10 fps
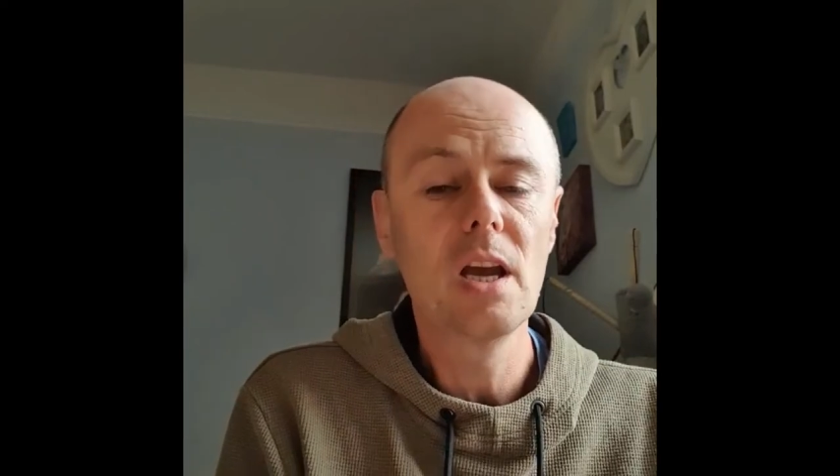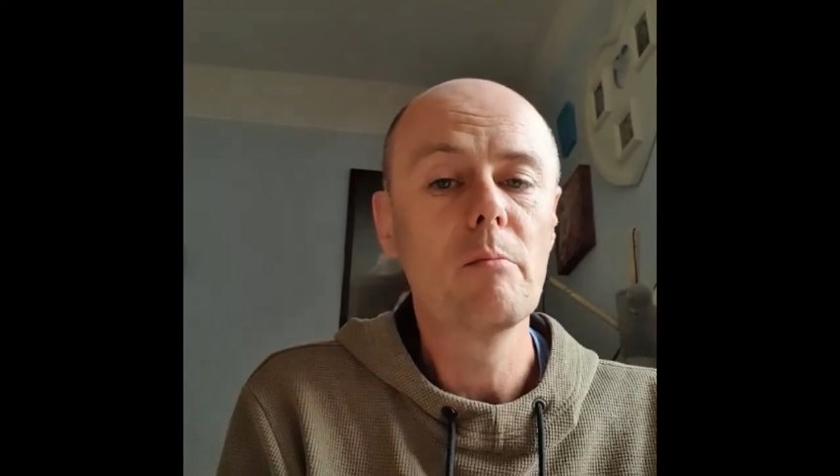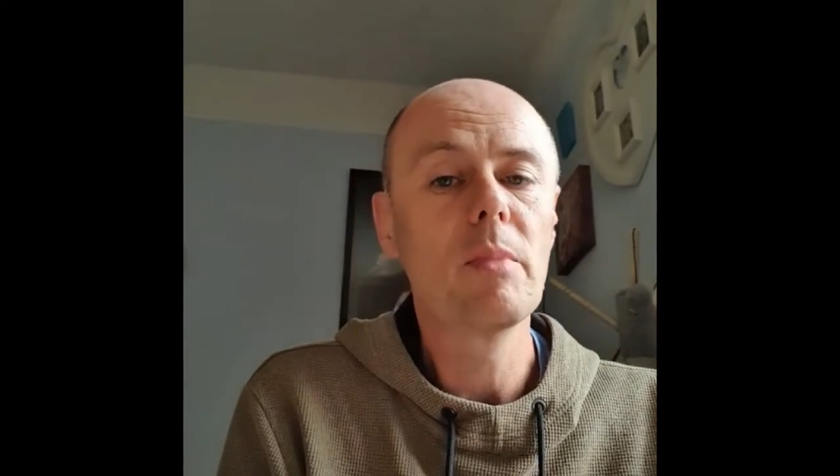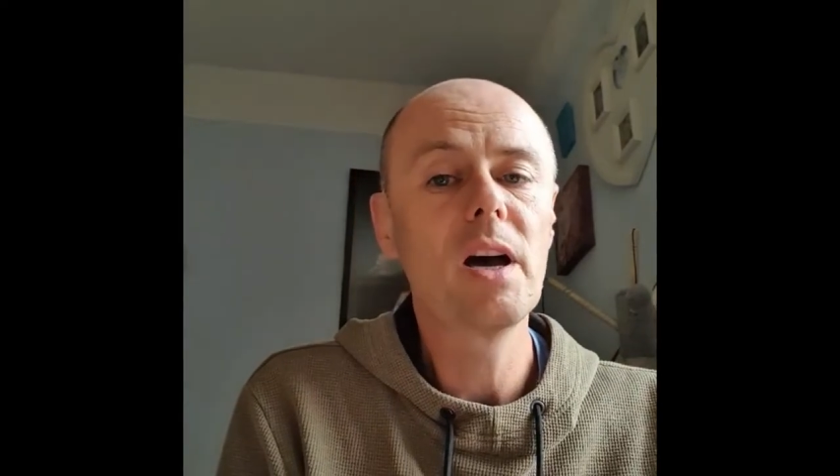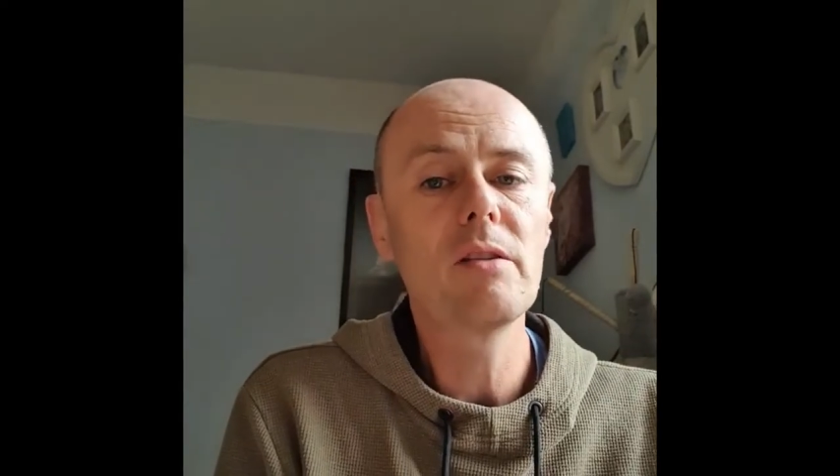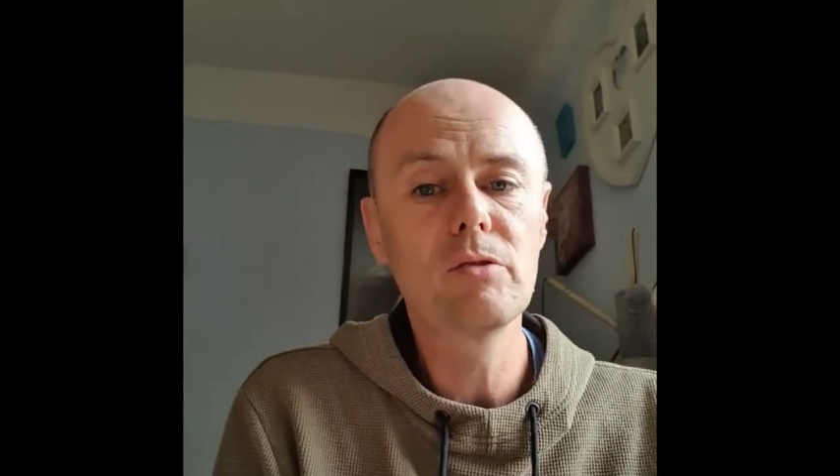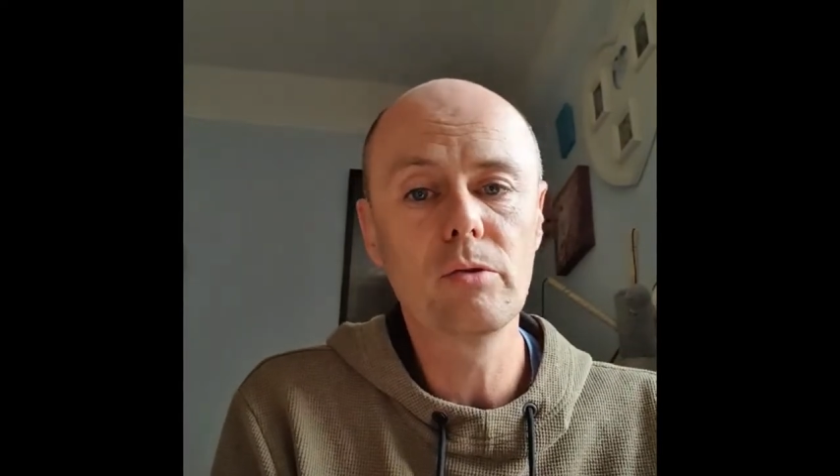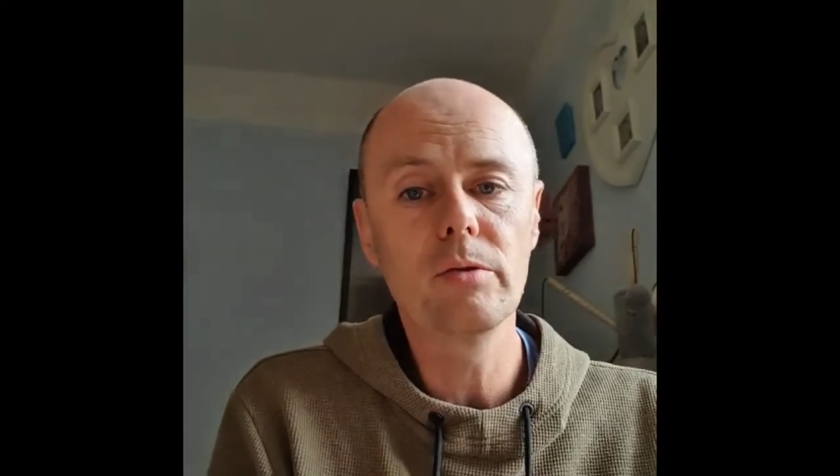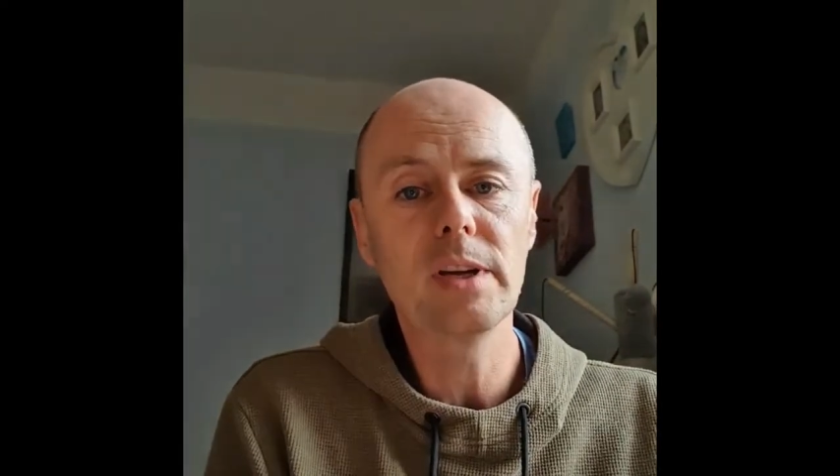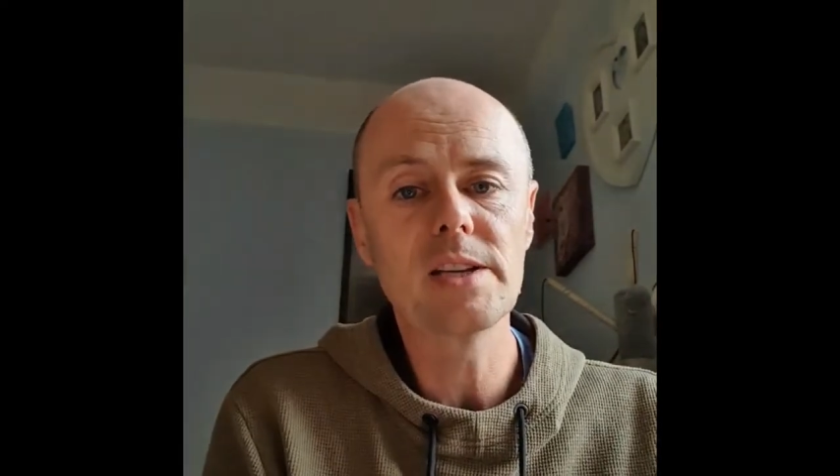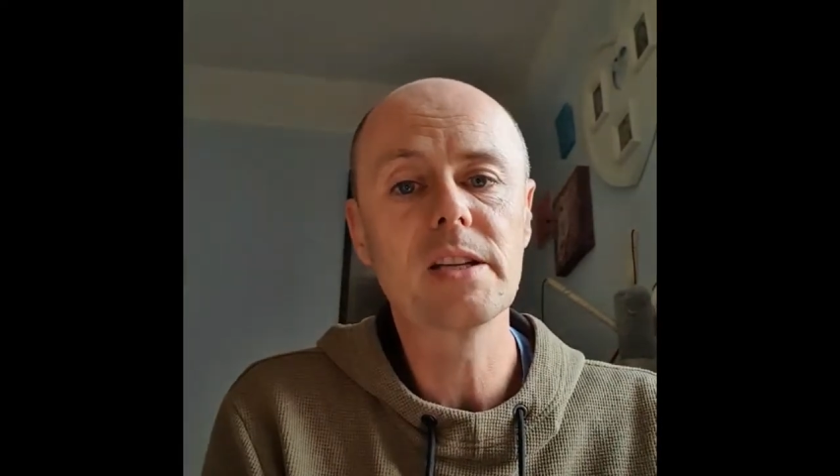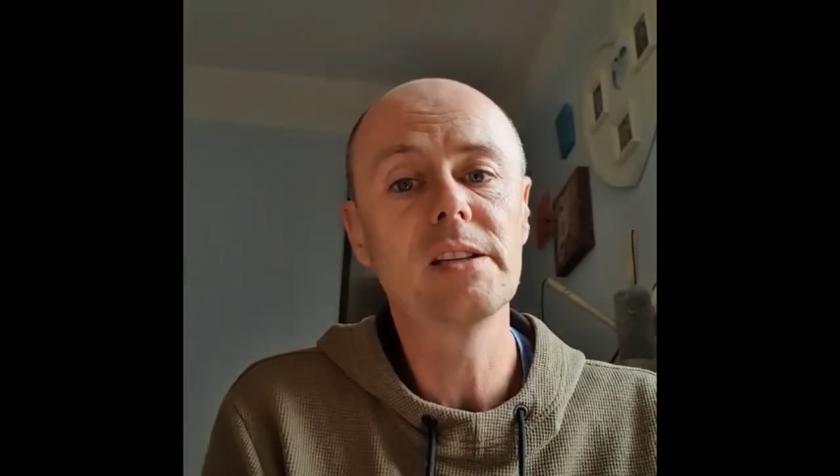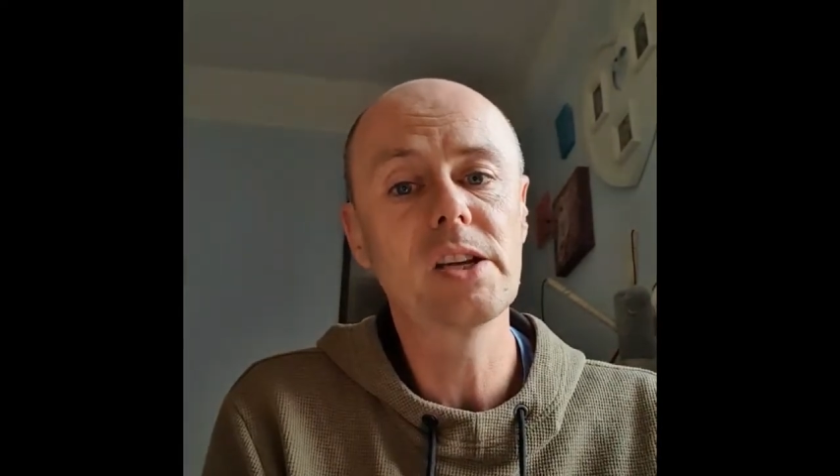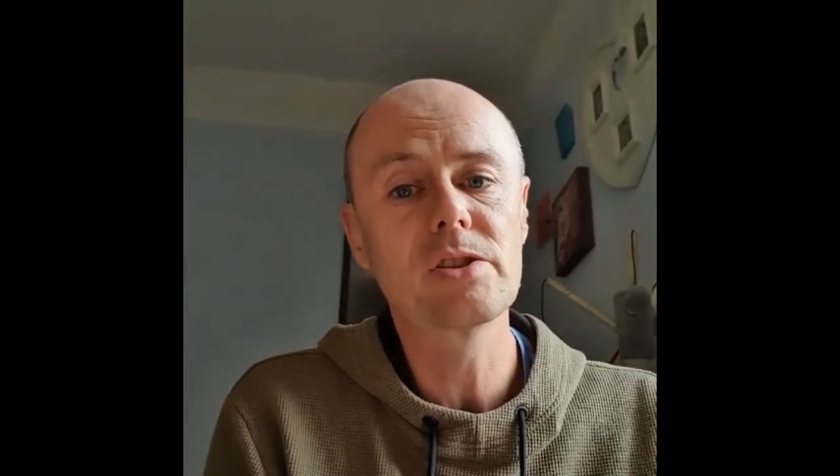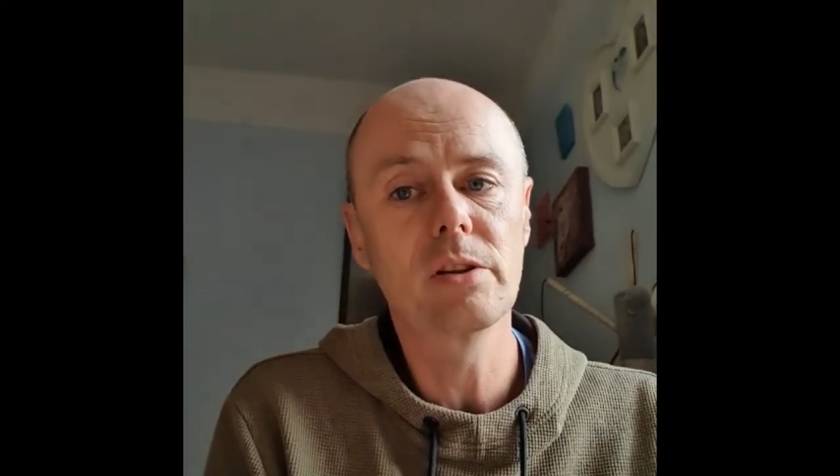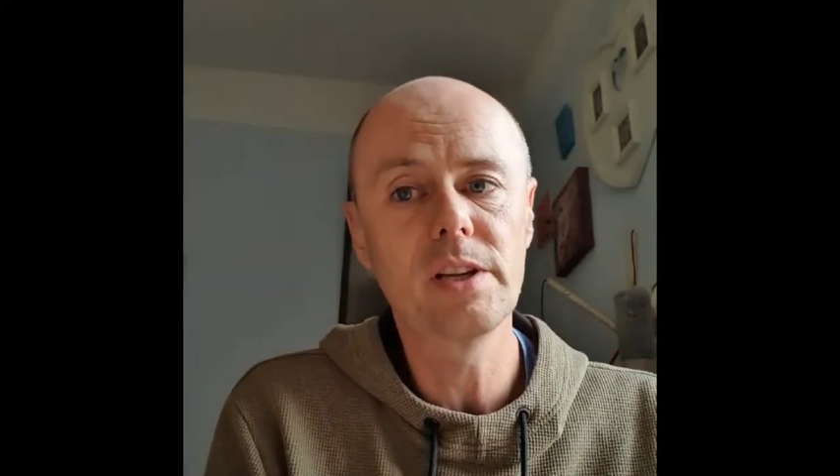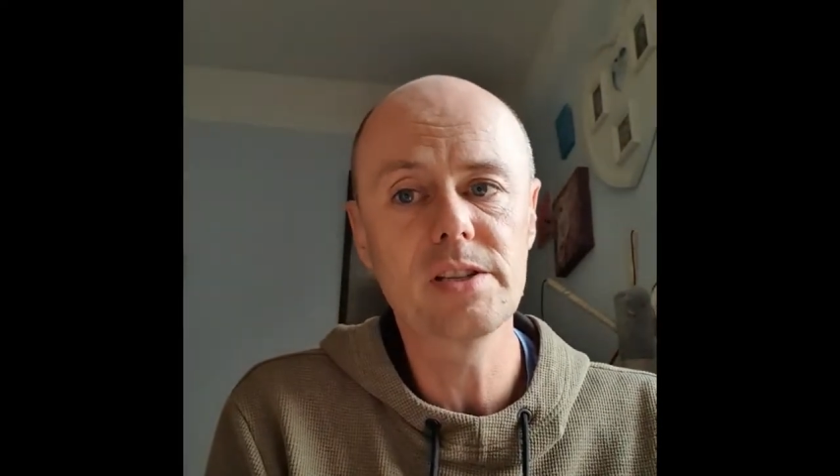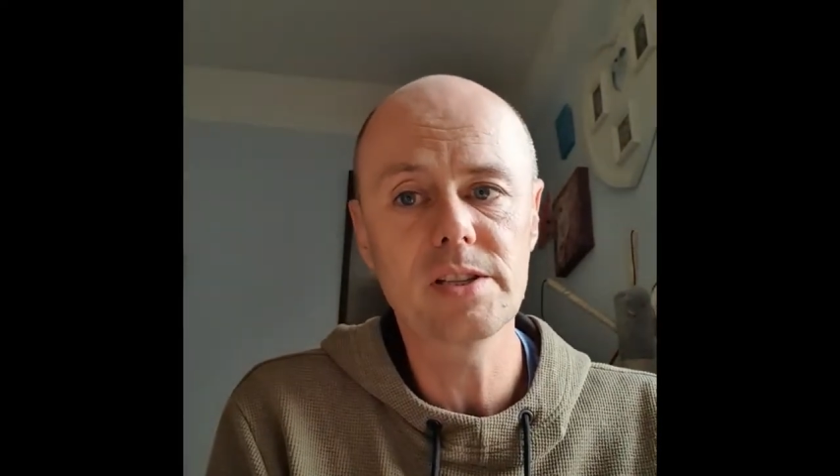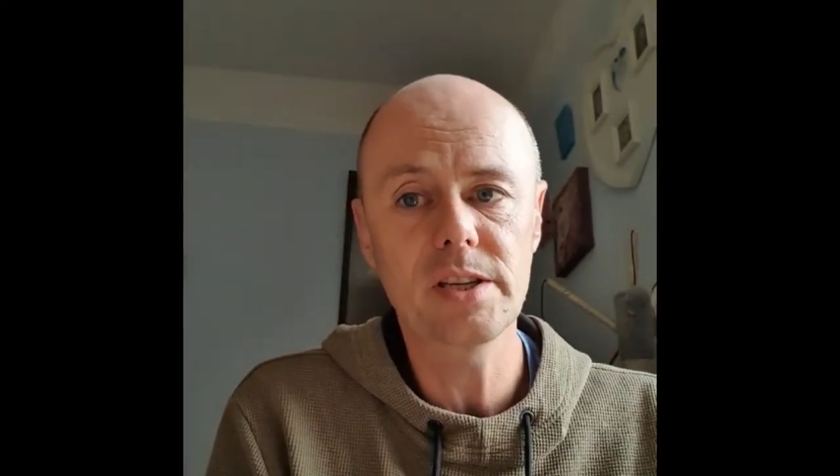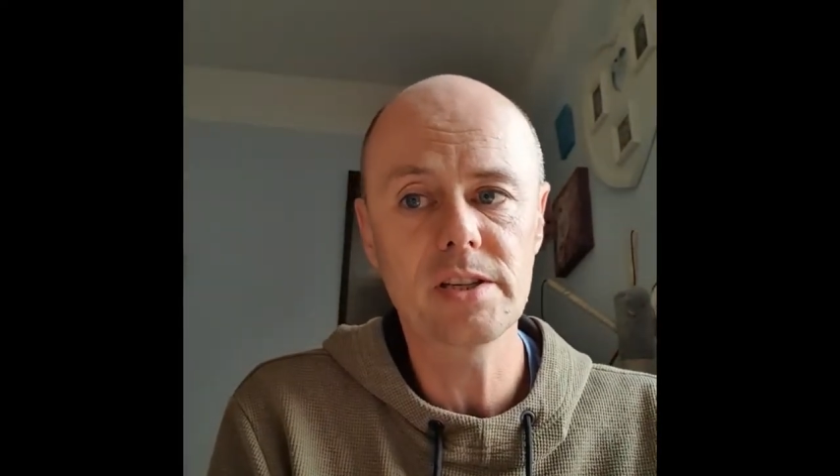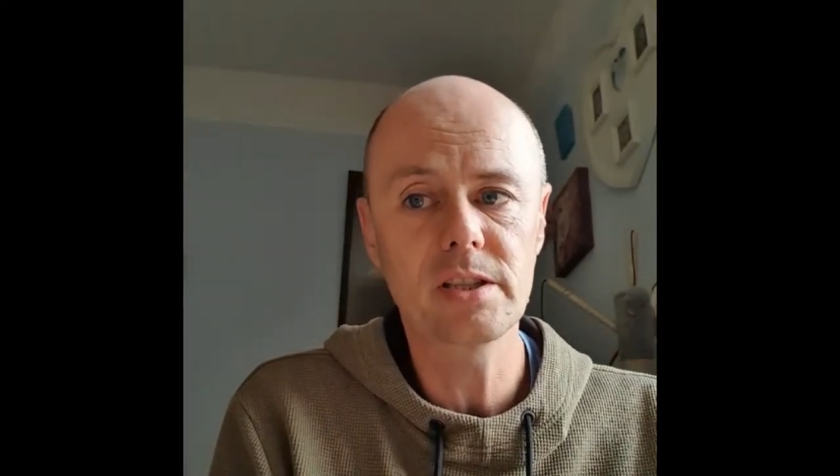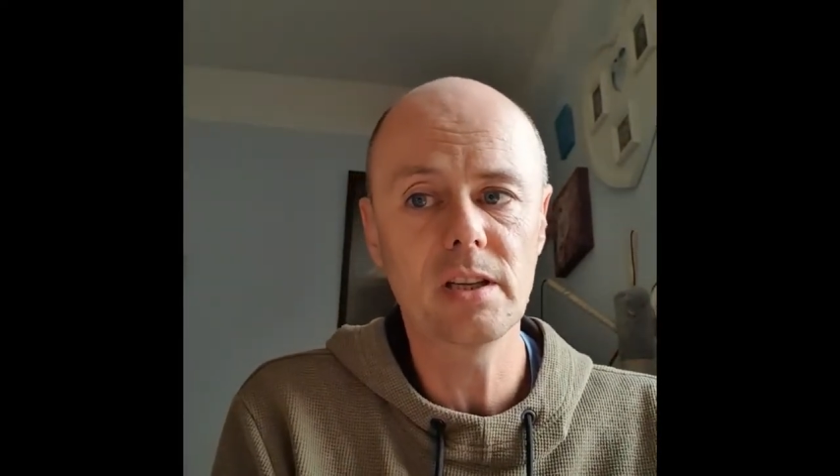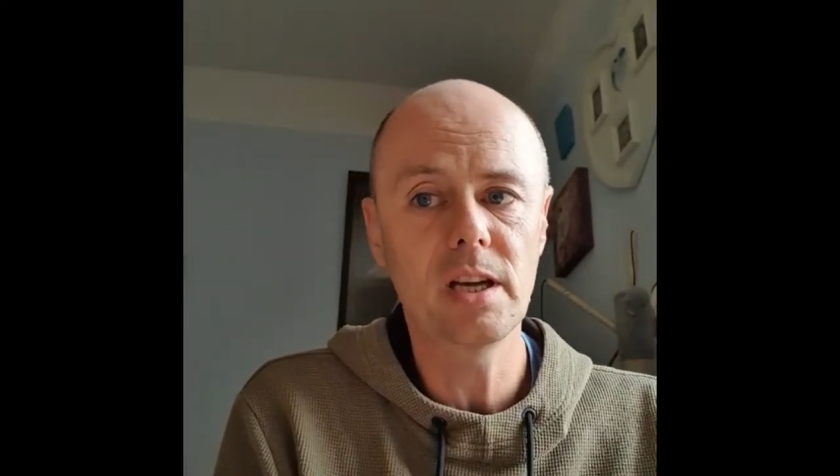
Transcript: My role is an additional needs assistant